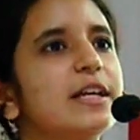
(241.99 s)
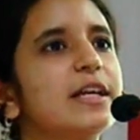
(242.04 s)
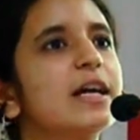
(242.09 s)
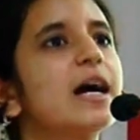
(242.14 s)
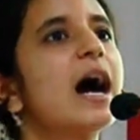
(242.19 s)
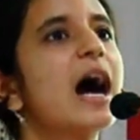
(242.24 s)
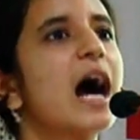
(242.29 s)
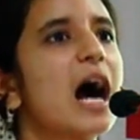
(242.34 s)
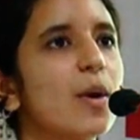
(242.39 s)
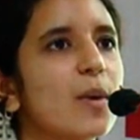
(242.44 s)

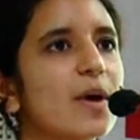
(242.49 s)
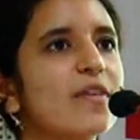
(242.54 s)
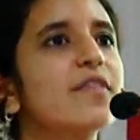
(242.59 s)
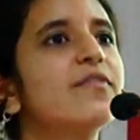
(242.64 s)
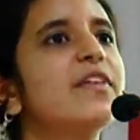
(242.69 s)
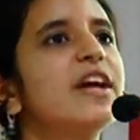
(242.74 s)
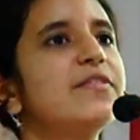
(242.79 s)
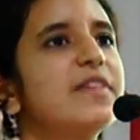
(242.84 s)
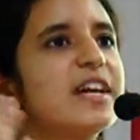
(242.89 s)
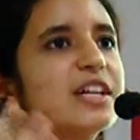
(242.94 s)
However, when
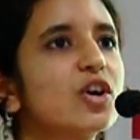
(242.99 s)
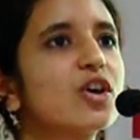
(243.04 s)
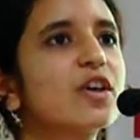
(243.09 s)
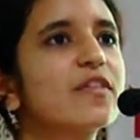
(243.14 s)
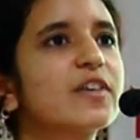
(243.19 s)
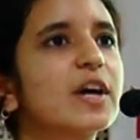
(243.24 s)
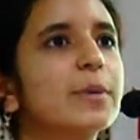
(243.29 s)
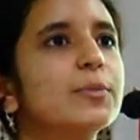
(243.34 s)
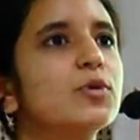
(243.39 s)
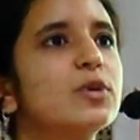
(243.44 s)
we talk of
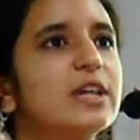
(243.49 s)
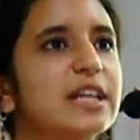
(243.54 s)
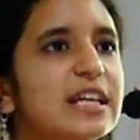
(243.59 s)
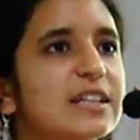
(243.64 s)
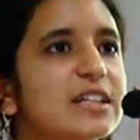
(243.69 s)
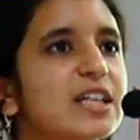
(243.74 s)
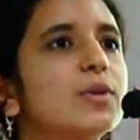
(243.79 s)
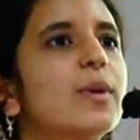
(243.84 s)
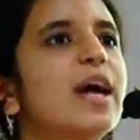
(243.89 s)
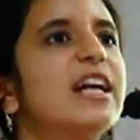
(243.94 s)
community in the
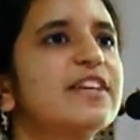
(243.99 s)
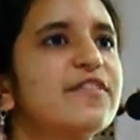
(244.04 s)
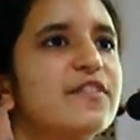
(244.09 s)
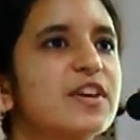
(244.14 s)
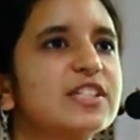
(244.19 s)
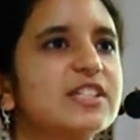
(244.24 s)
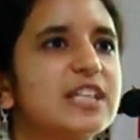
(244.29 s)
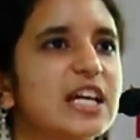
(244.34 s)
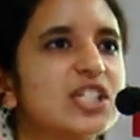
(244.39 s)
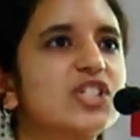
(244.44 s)
21st
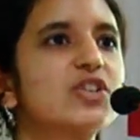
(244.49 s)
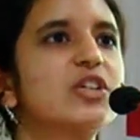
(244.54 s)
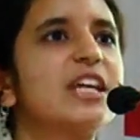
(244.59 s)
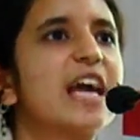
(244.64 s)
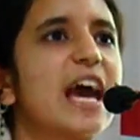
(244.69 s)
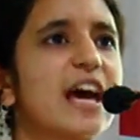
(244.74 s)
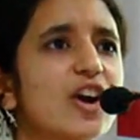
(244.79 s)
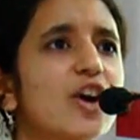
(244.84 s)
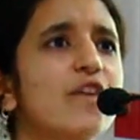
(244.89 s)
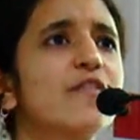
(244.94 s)
century era
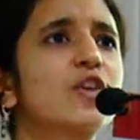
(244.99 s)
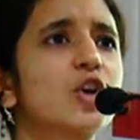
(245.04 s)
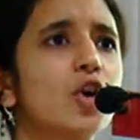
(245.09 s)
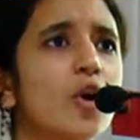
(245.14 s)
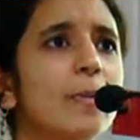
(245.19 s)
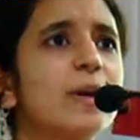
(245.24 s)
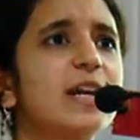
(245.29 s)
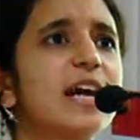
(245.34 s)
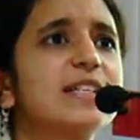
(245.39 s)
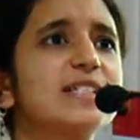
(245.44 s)
of
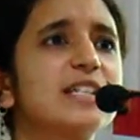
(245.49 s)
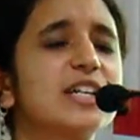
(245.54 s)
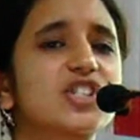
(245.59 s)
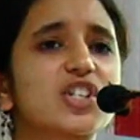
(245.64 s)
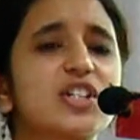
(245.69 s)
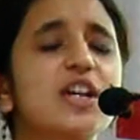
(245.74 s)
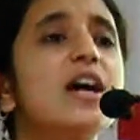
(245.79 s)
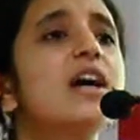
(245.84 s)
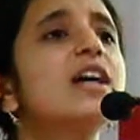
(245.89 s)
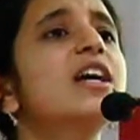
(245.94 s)
globalization,
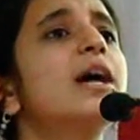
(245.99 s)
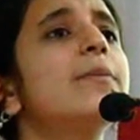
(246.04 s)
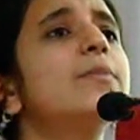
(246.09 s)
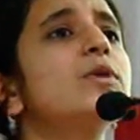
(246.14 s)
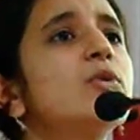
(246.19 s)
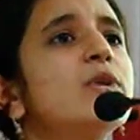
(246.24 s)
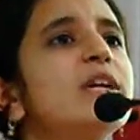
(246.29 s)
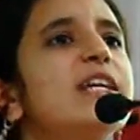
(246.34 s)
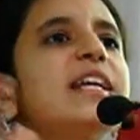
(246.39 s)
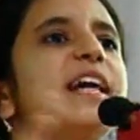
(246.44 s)

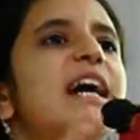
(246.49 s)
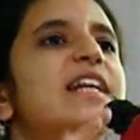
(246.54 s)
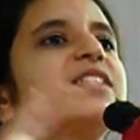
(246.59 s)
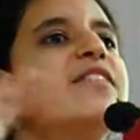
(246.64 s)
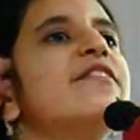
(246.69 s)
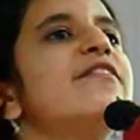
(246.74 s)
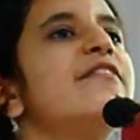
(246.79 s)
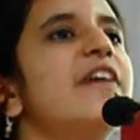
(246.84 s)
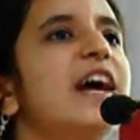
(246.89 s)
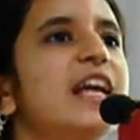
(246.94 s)
community has a
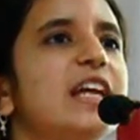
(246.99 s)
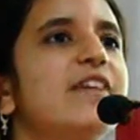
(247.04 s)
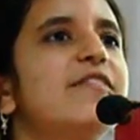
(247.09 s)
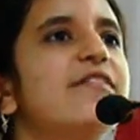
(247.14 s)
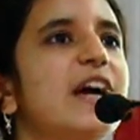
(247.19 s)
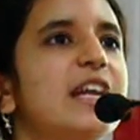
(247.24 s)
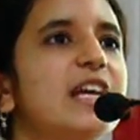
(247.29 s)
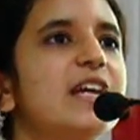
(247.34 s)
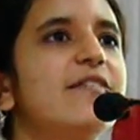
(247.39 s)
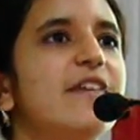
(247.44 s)
very, very,
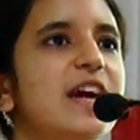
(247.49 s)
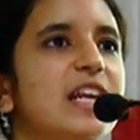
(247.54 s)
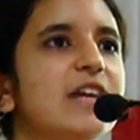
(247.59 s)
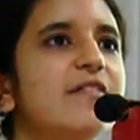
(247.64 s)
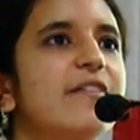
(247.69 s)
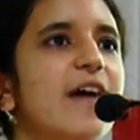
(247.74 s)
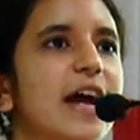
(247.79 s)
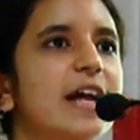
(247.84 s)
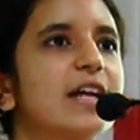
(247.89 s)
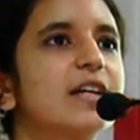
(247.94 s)
very
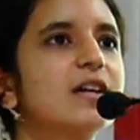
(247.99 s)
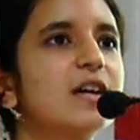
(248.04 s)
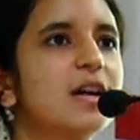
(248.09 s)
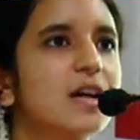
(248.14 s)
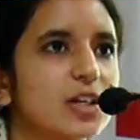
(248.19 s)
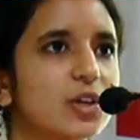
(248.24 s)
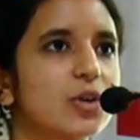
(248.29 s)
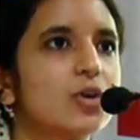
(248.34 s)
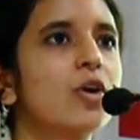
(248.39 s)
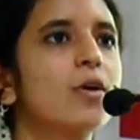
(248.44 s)
wide,
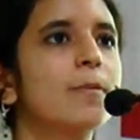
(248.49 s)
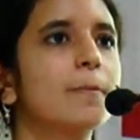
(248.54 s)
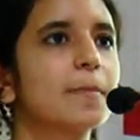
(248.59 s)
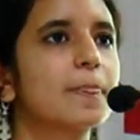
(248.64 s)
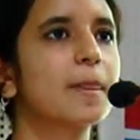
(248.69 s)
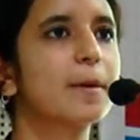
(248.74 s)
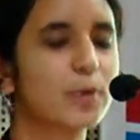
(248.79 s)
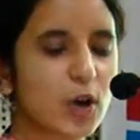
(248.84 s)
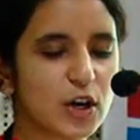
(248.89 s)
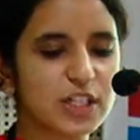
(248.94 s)

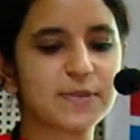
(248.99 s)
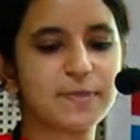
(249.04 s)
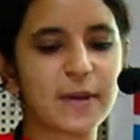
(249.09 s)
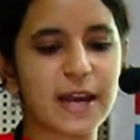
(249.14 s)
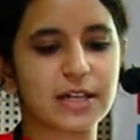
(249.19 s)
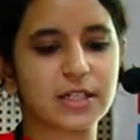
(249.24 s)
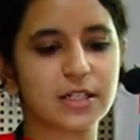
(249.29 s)
prospect.